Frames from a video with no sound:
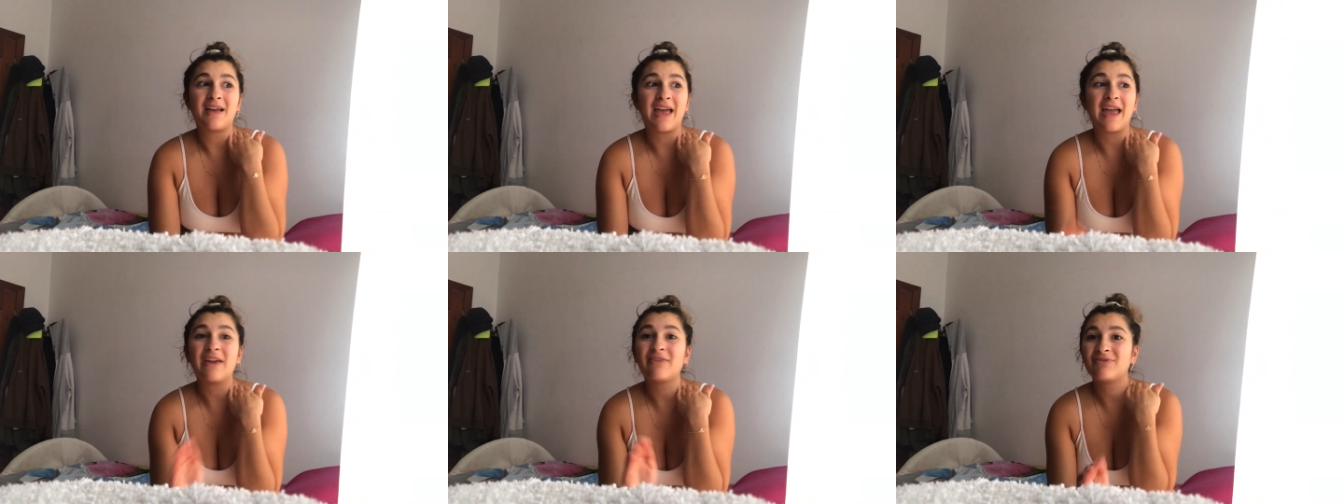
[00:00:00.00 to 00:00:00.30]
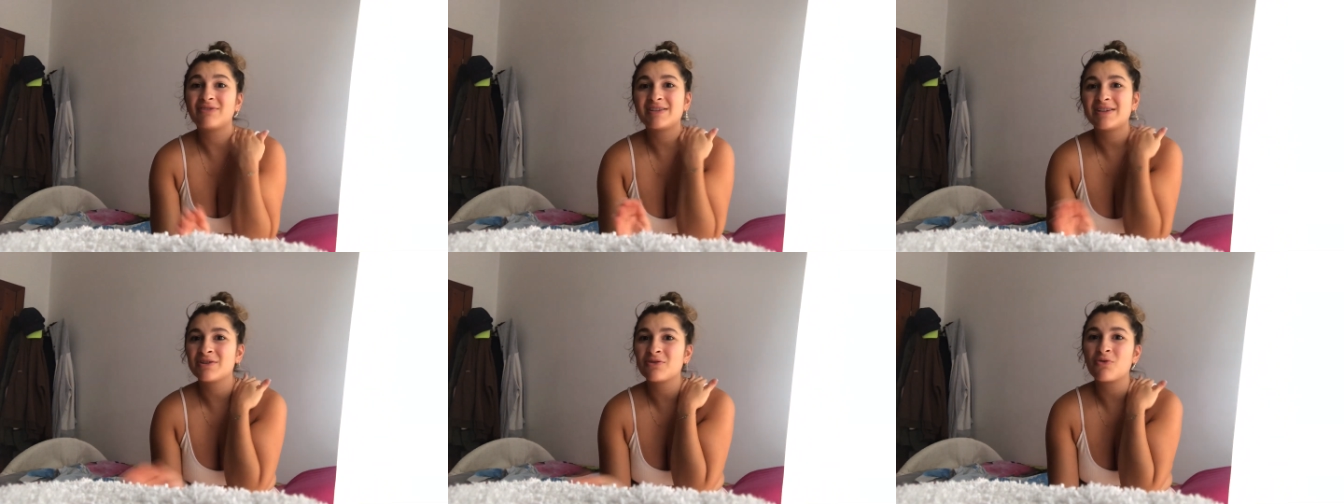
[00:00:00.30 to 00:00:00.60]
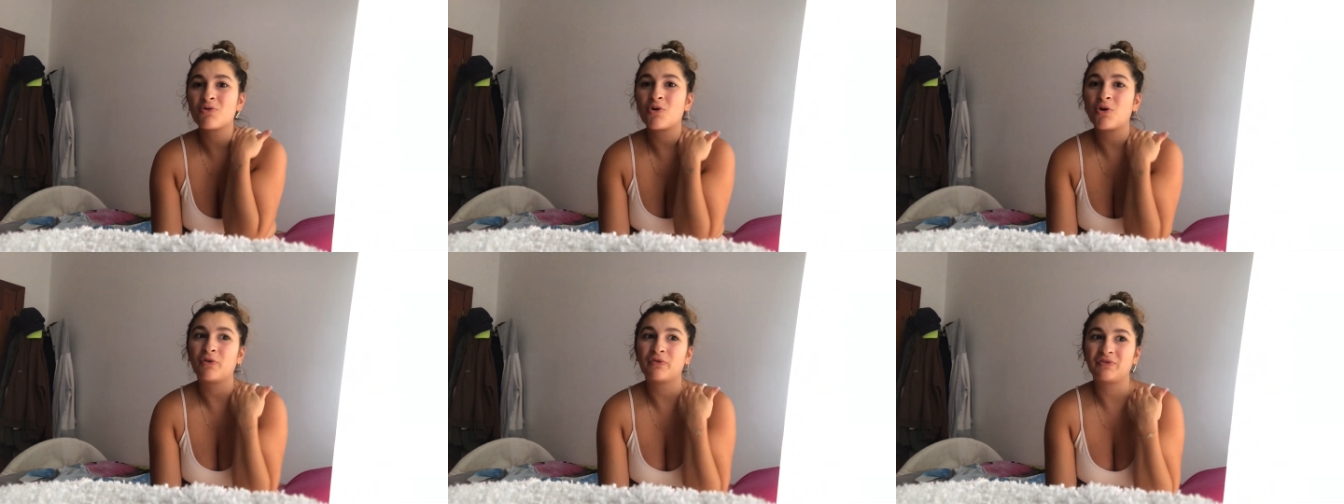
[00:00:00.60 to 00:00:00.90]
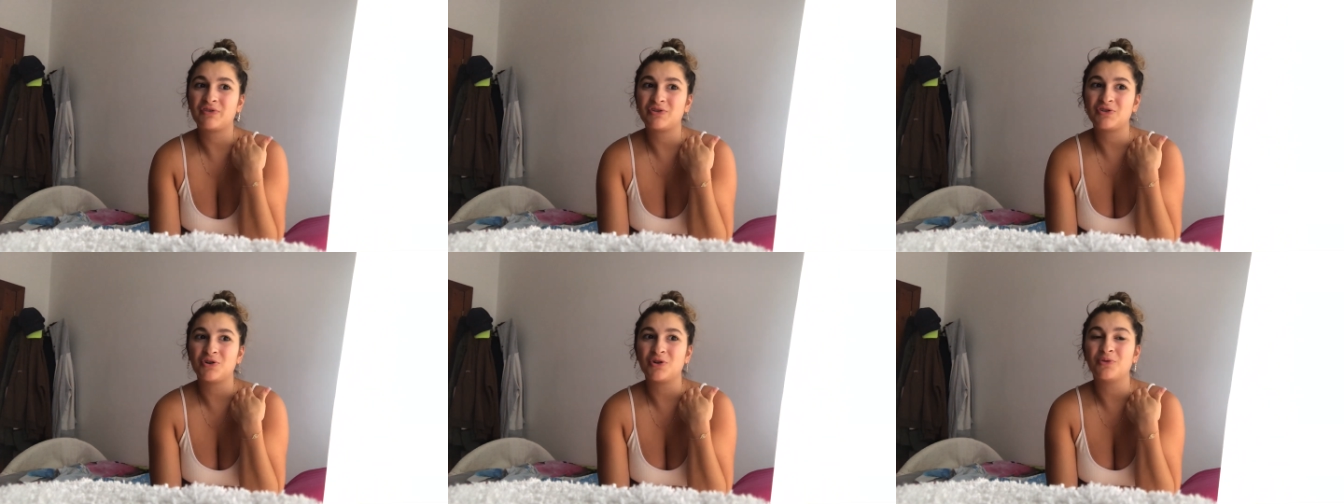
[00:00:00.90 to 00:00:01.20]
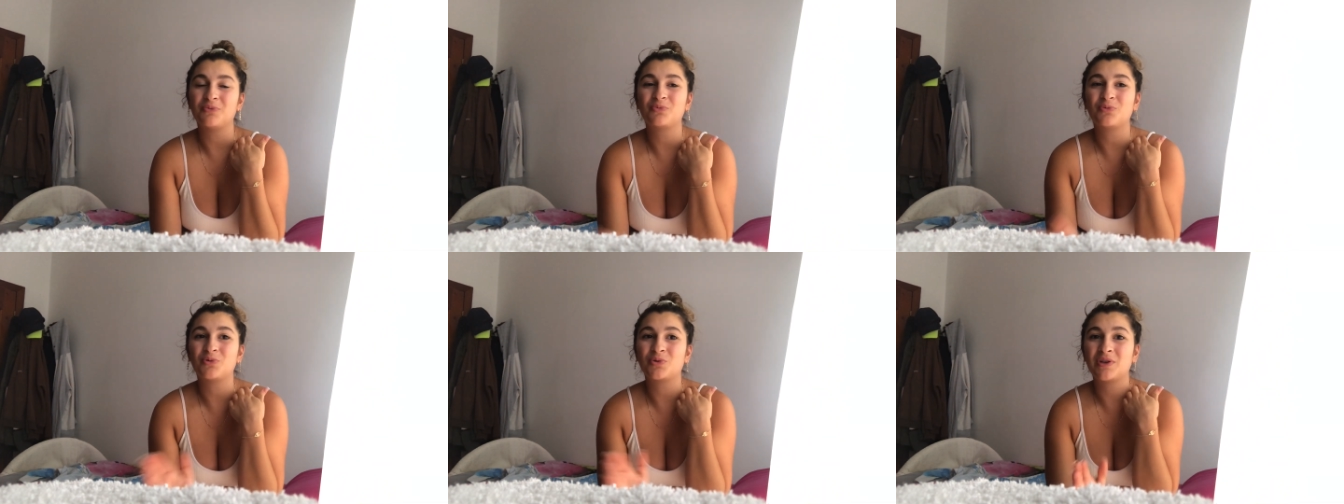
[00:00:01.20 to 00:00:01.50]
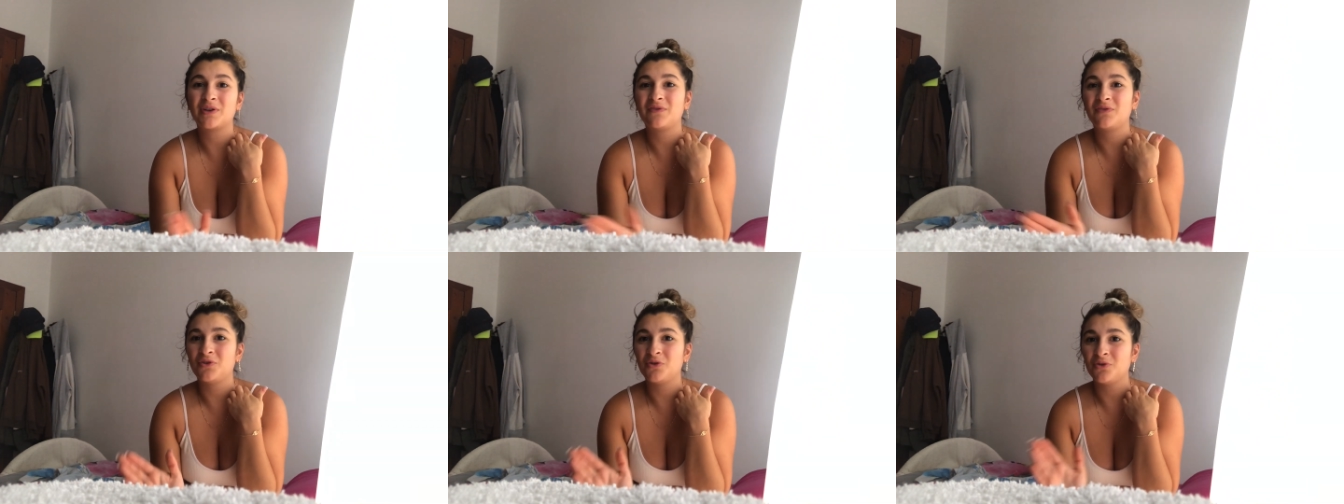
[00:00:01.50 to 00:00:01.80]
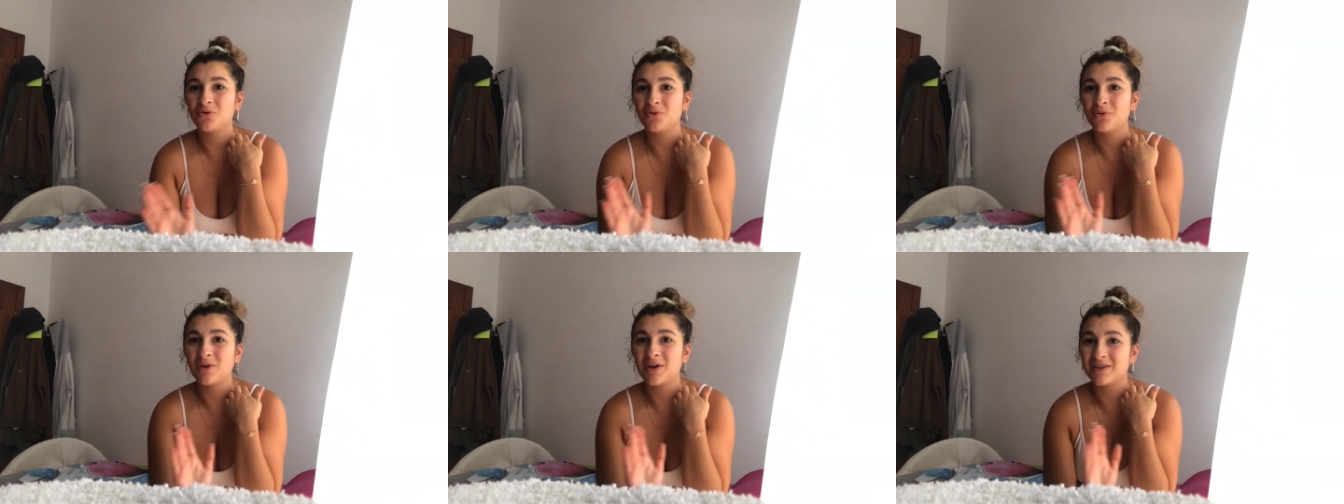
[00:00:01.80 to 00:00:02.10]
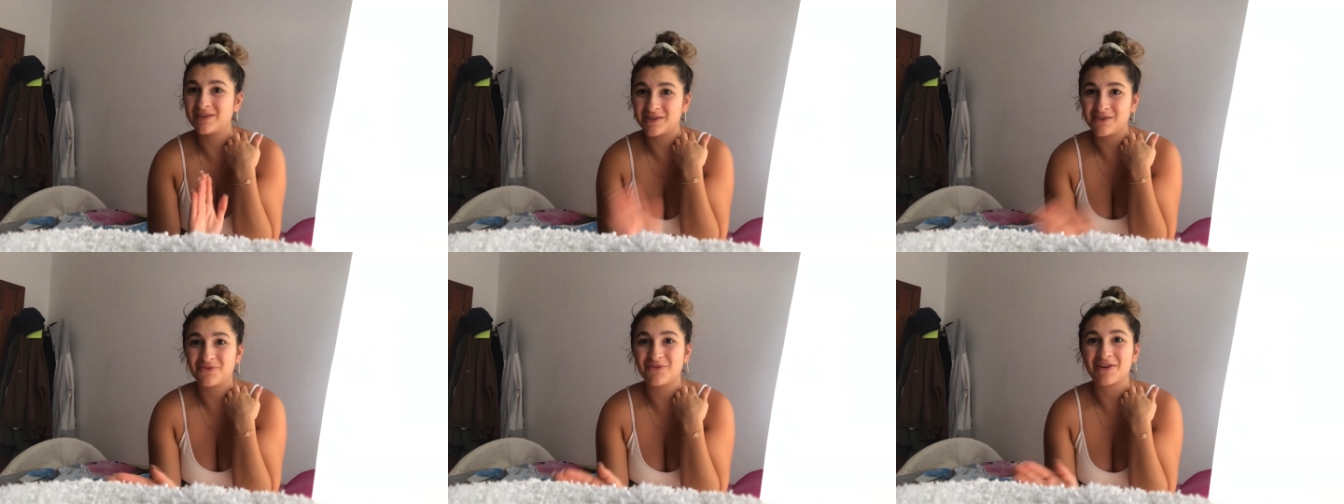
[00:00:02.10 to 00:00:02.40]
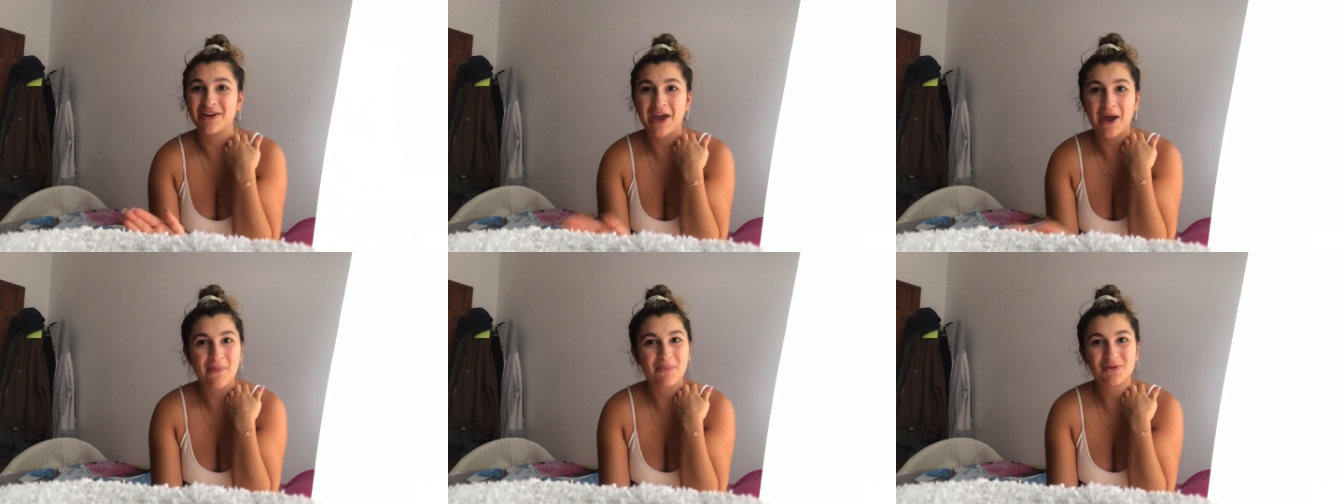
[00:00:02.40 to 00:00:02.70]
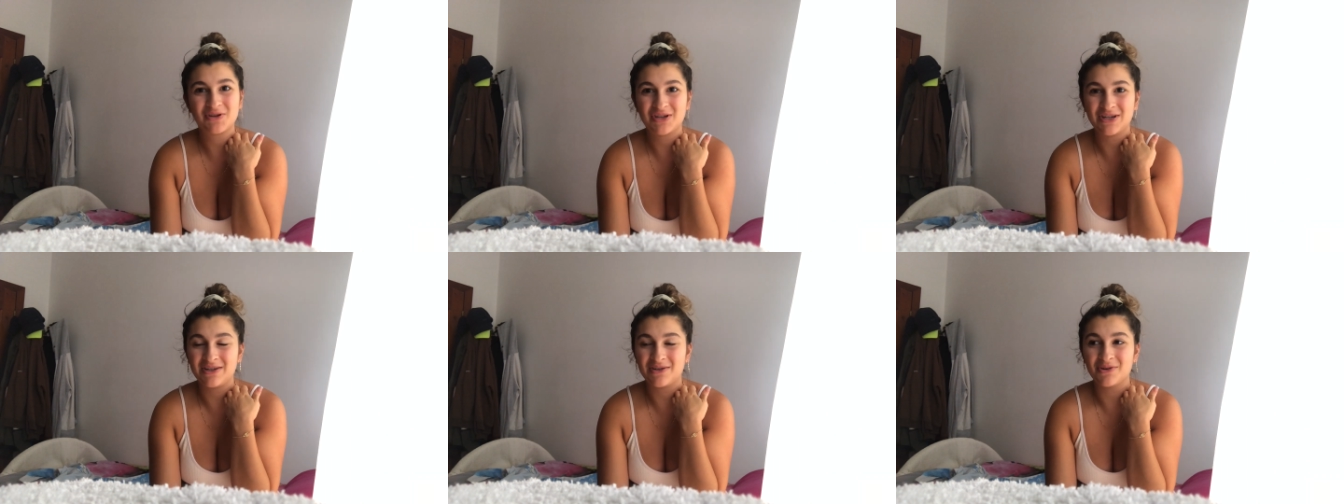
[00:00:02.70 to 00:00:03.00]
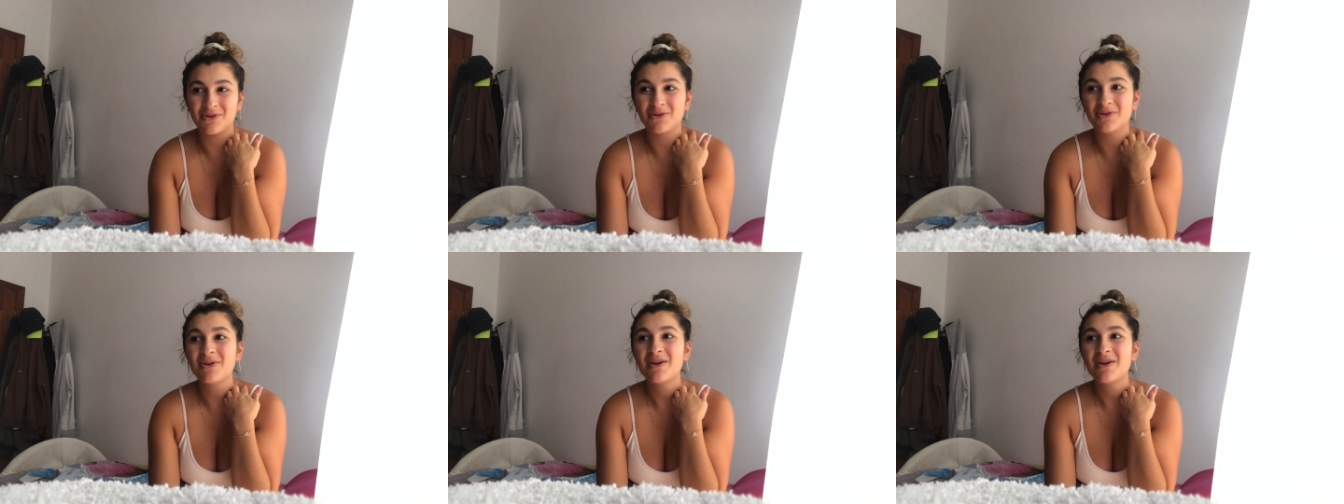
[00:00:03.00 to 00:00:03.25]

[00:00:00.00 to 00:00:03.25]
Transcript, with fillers: every single coffee shop will give you a different cappuccino.